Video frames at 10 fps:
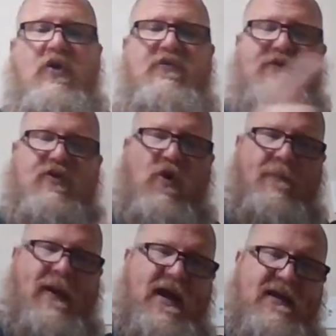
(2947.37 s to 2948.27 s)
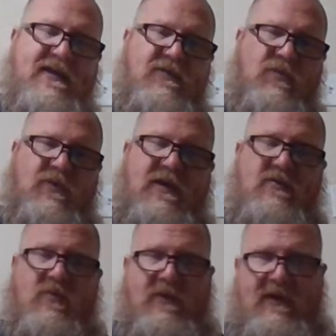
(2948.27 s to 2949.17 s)
If you go back and
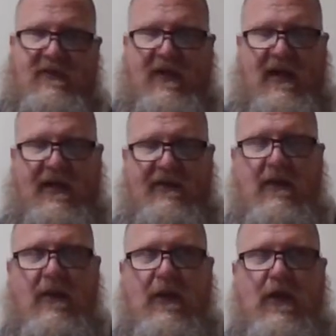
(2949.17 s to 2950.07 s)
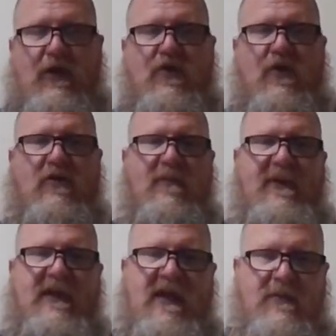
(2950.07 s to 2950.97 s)
reread that, you're going to
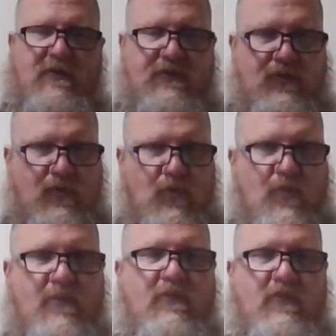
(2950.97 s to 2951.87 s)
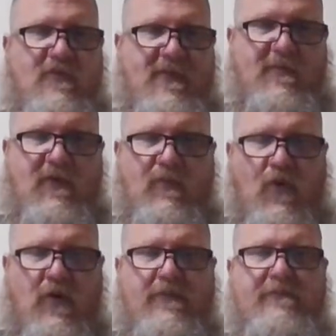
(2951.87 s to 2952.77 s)
be able to remember
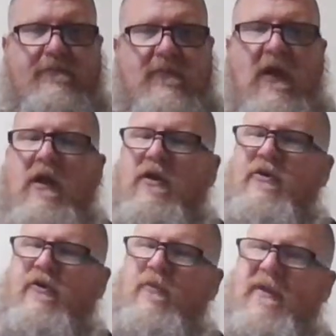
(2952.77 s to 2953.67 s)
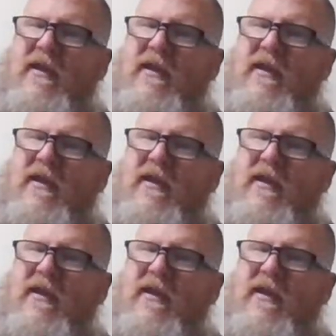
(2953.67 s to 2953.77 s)
more. You're going to